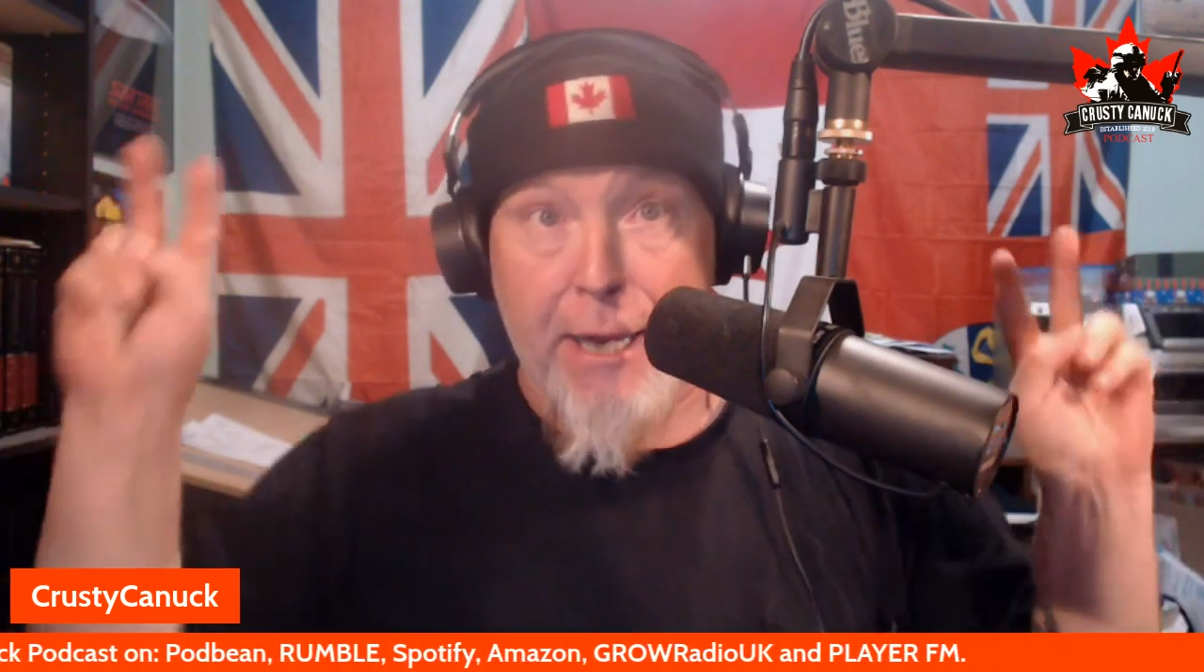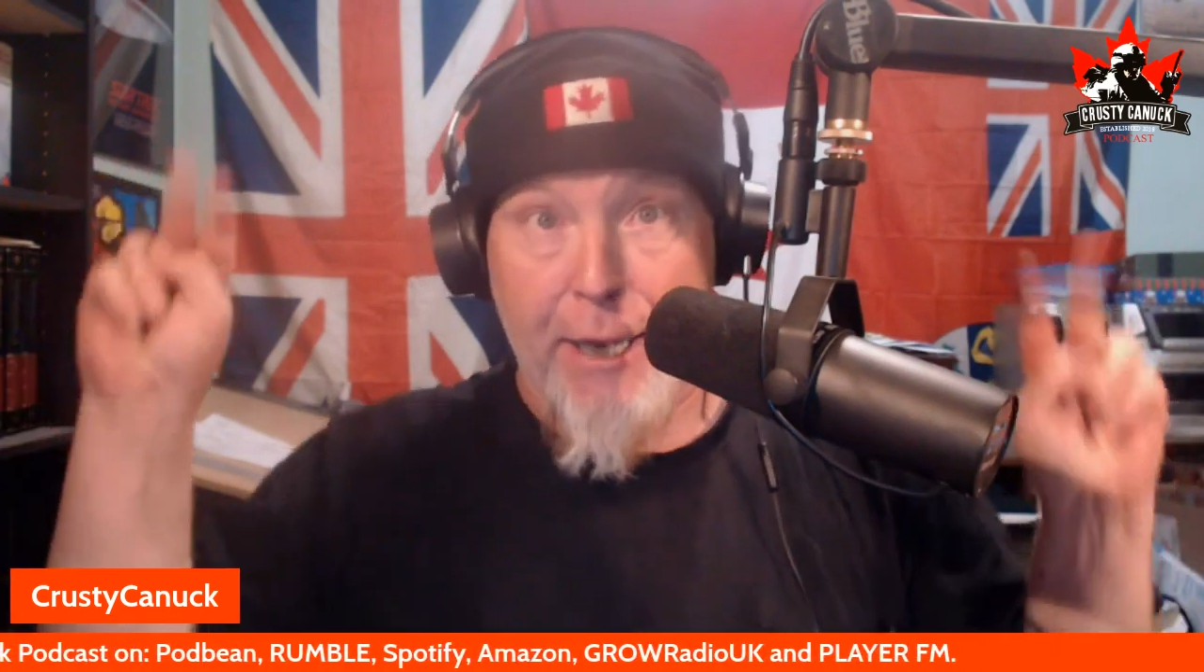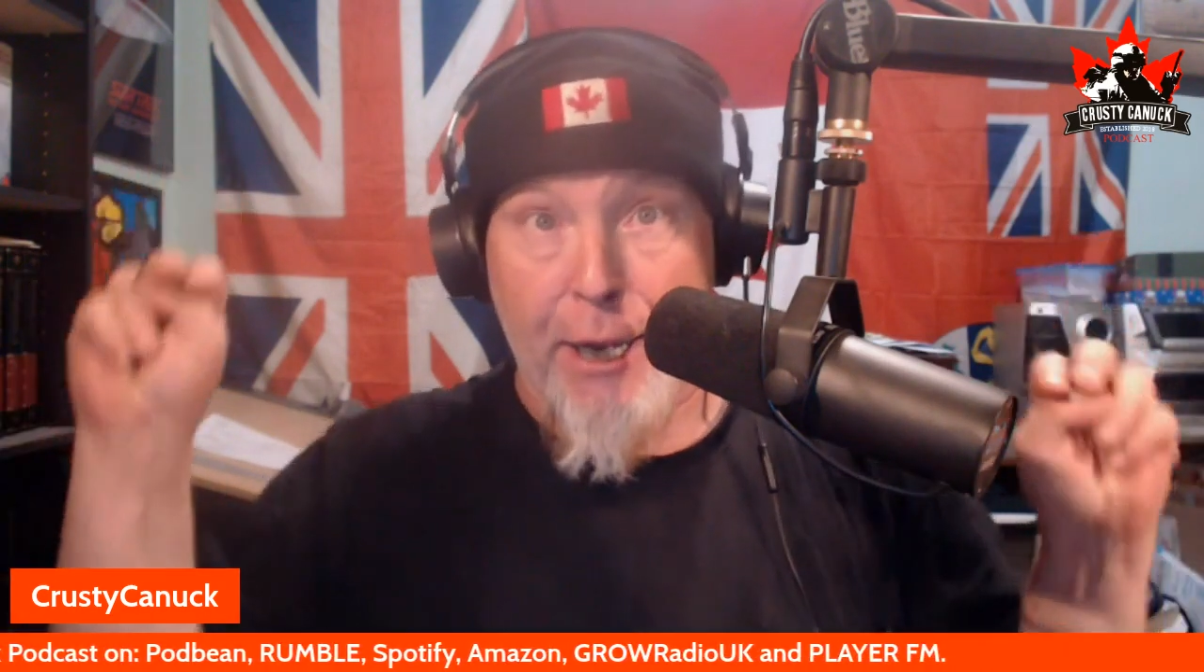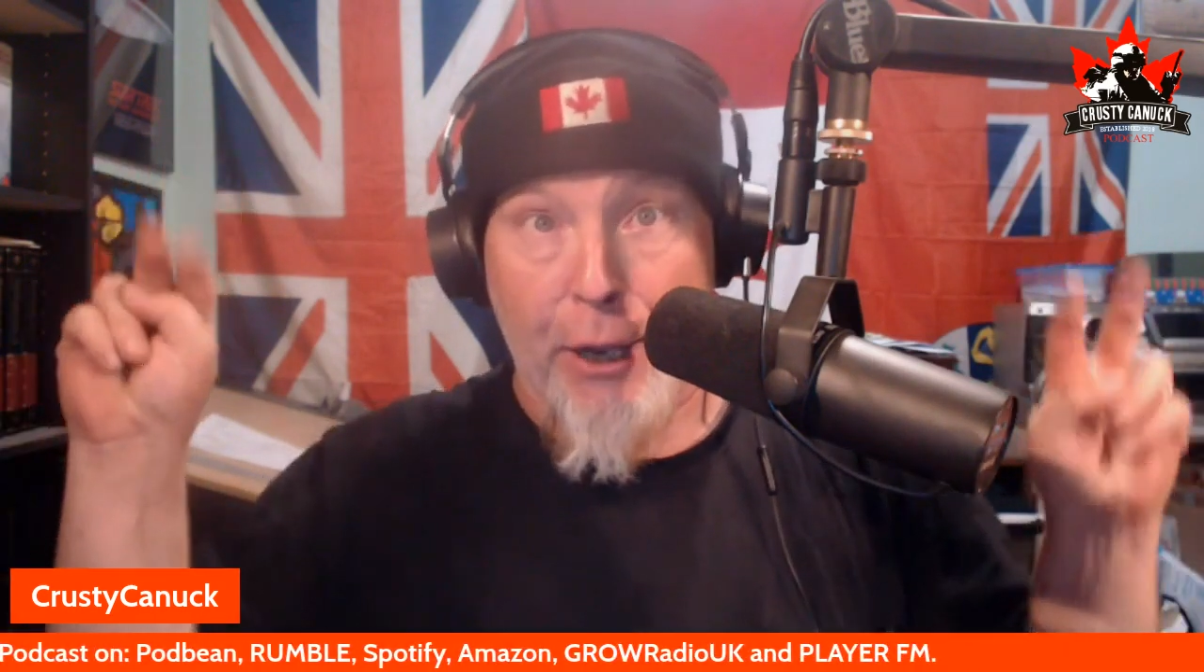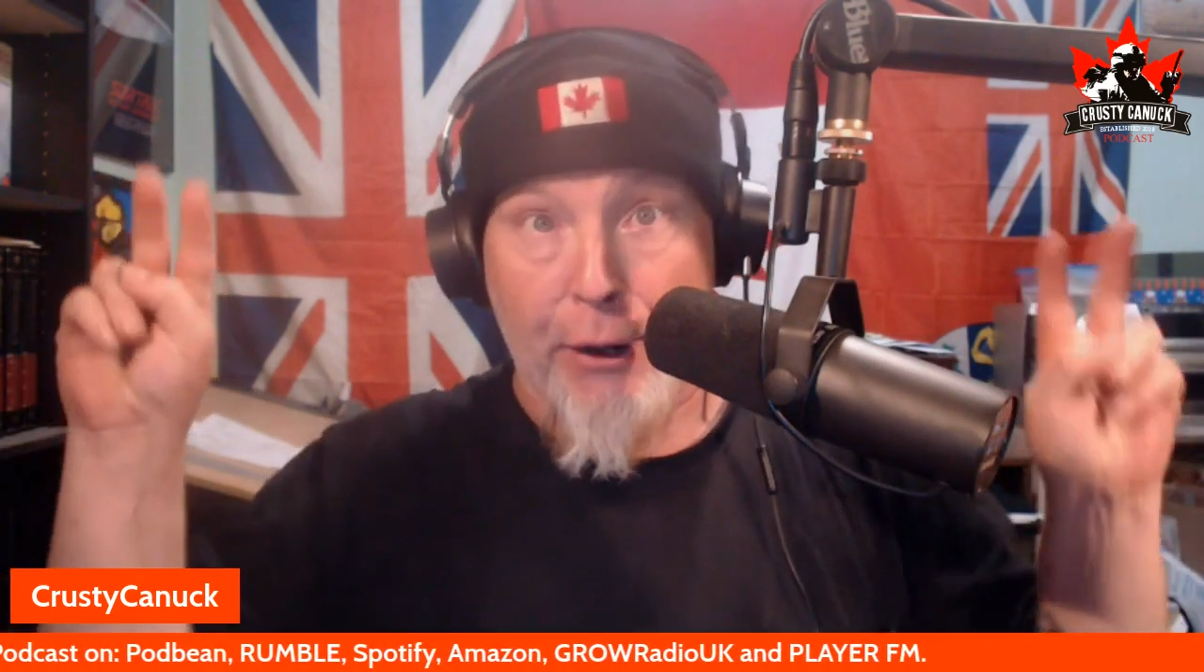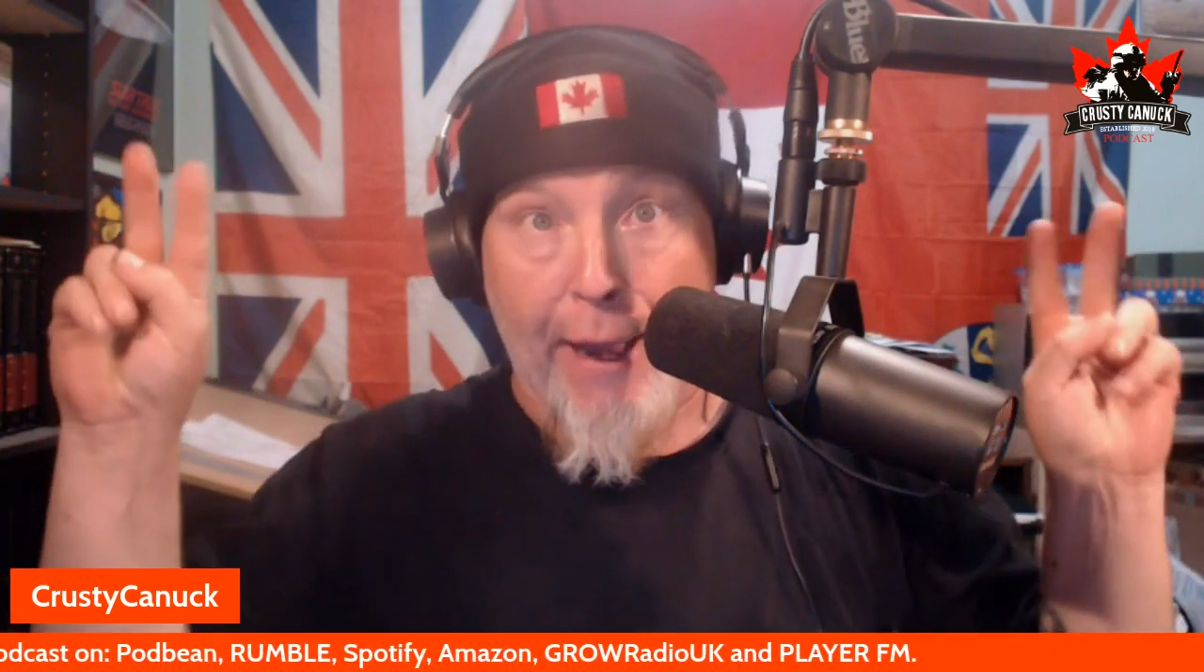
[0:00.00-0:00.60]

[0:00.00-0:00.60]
get out of